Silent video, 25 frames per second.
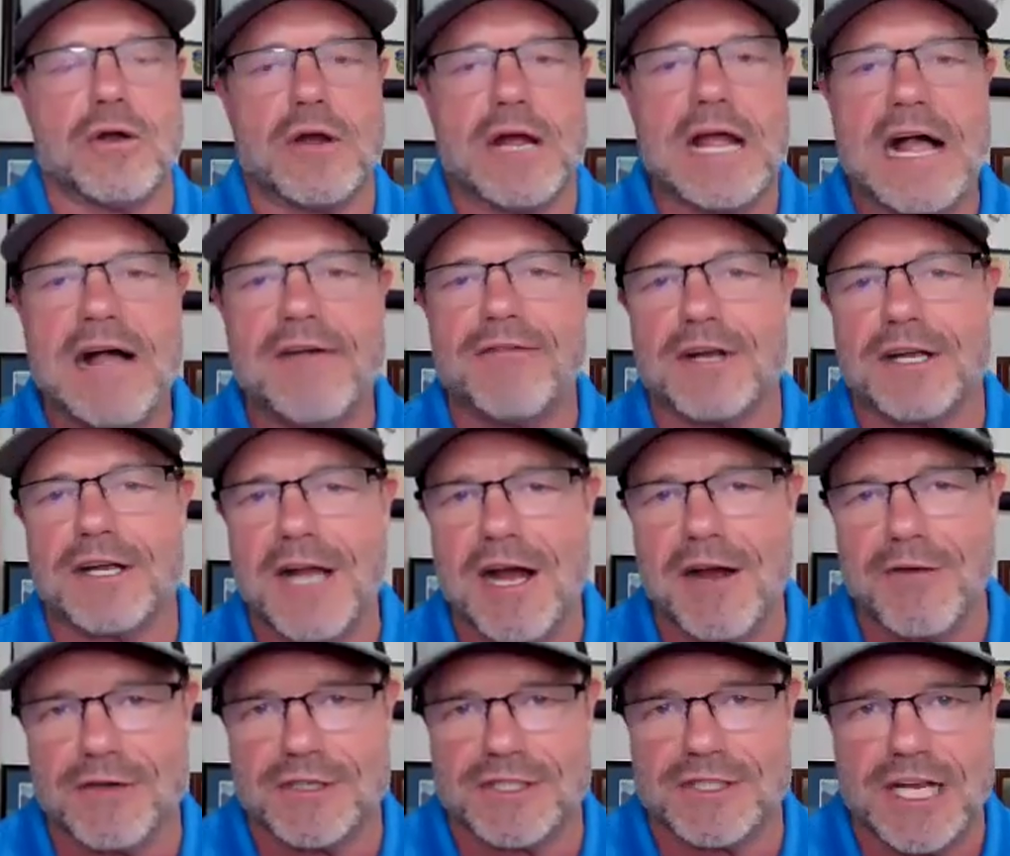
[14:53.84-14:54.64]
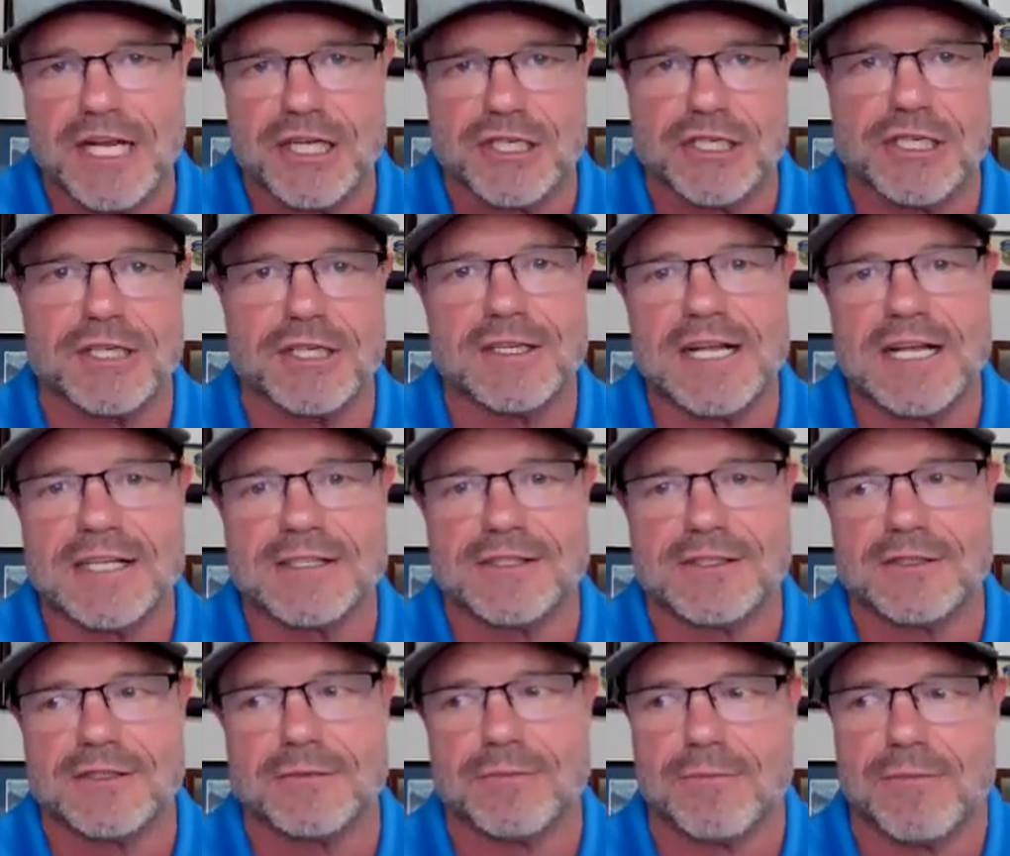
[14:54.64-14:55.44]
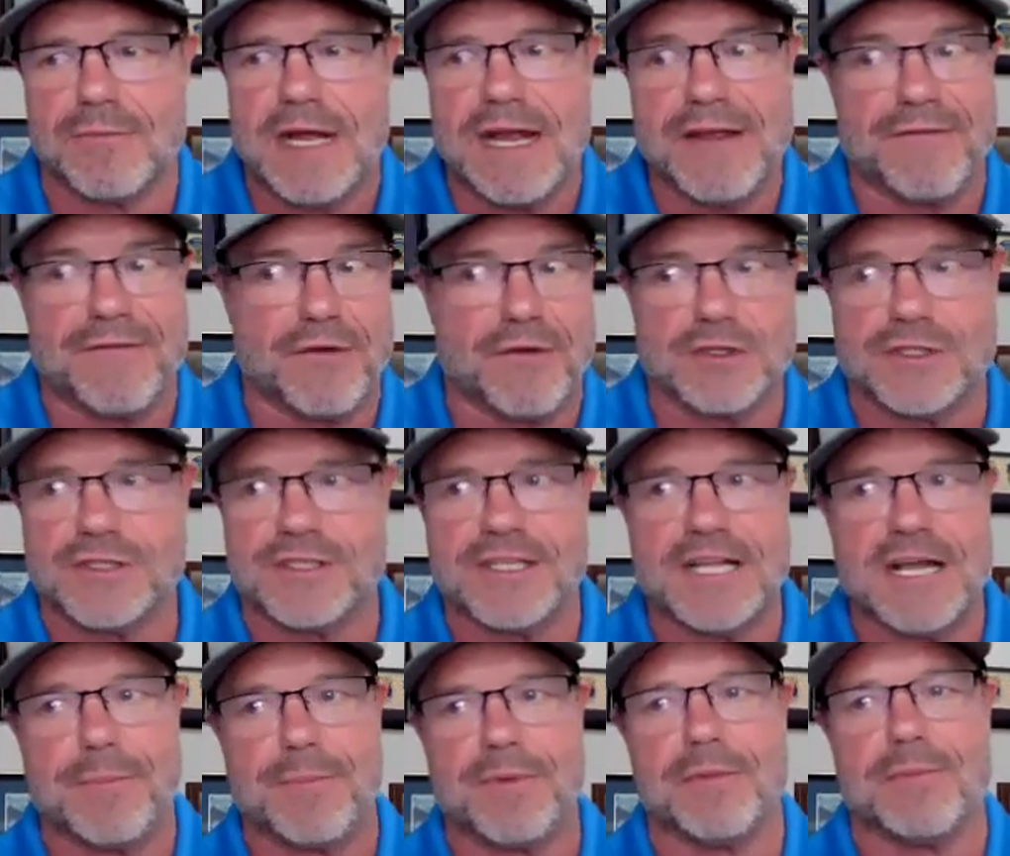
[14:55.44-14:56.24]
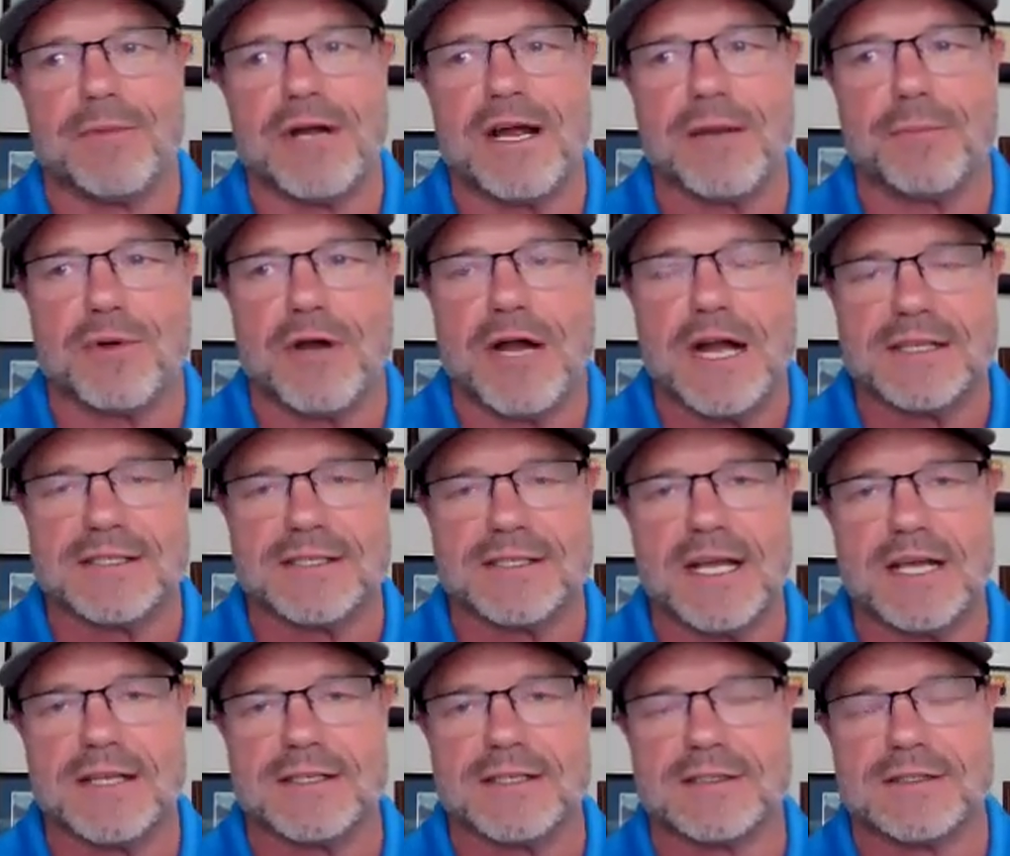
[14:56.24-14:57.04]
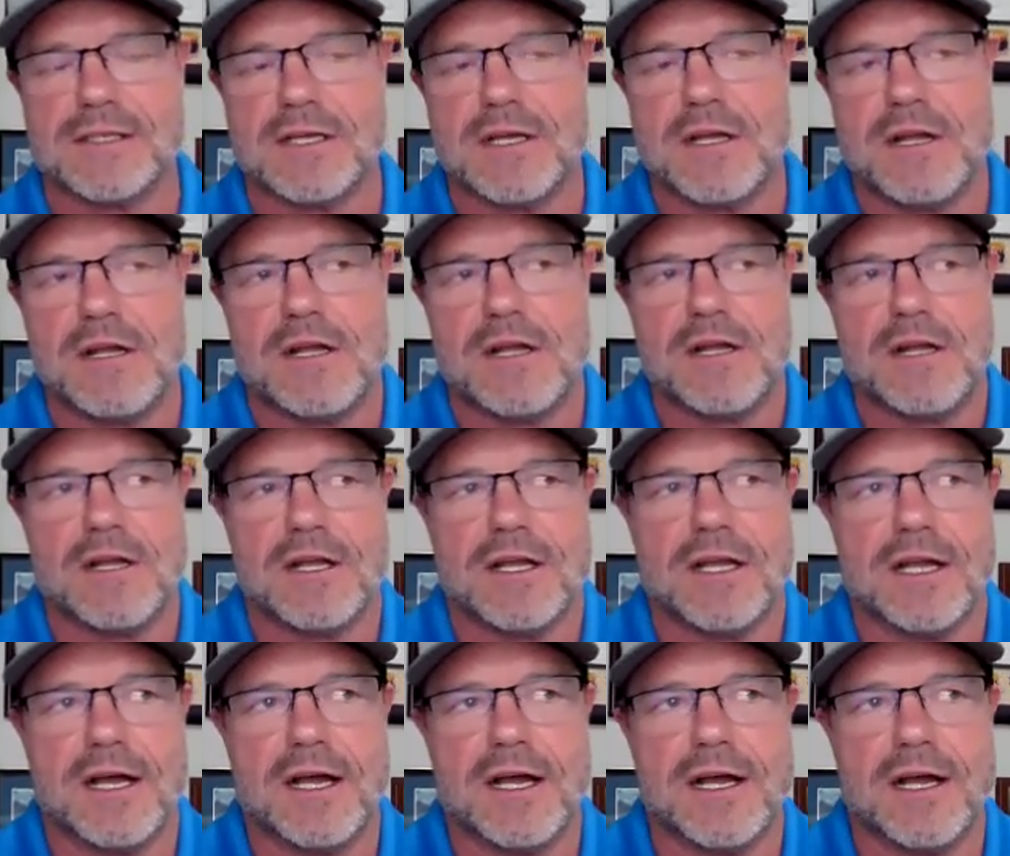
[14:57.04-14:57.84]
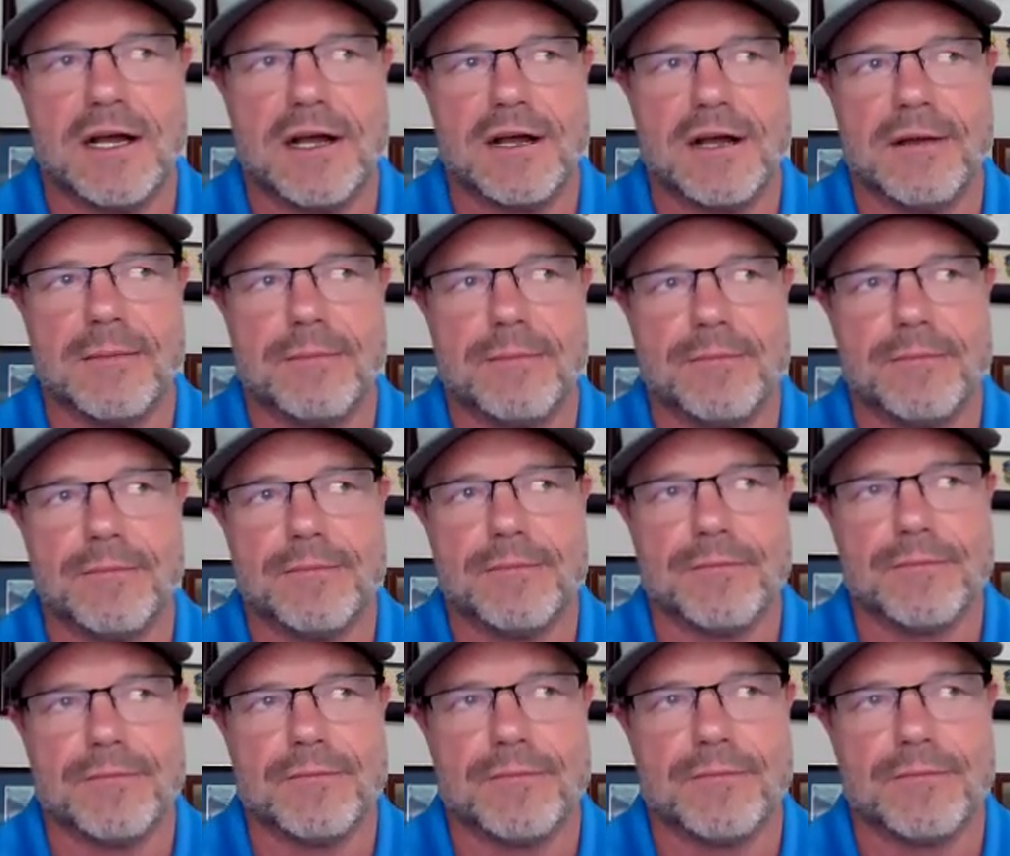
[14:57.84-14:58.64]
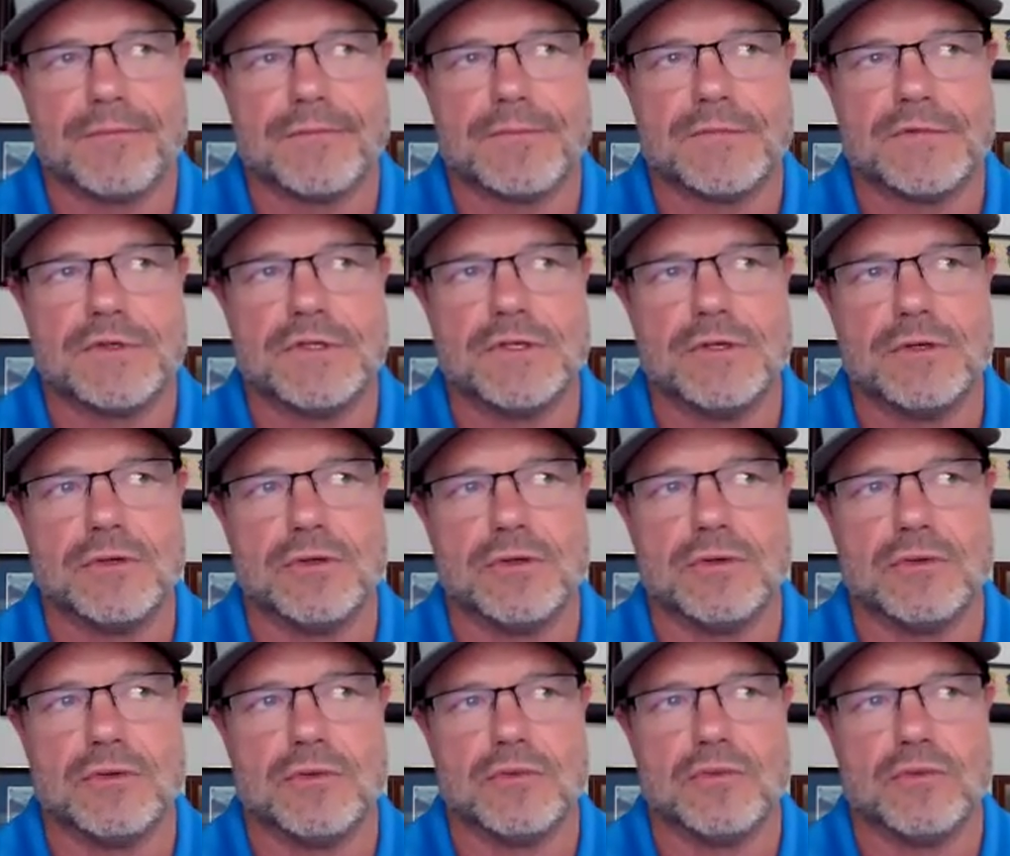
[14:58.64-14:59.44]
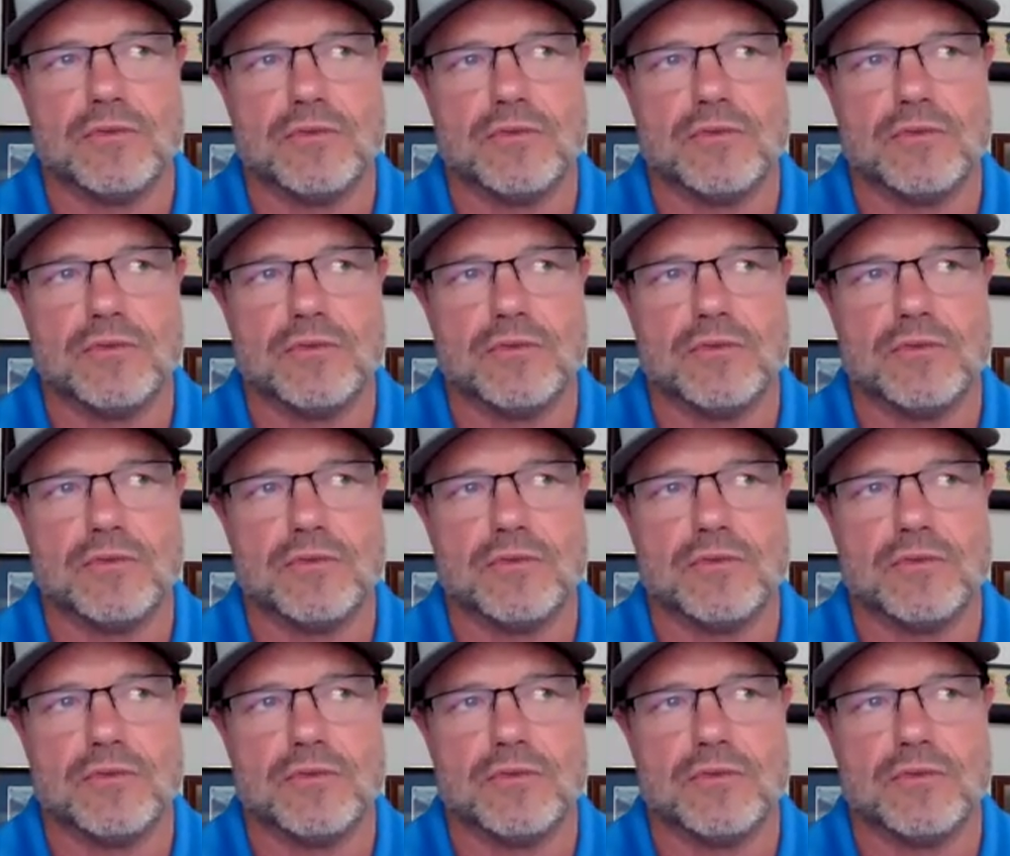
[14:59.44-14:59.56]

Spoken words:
have a conversation. That's my first step in my process. Um, to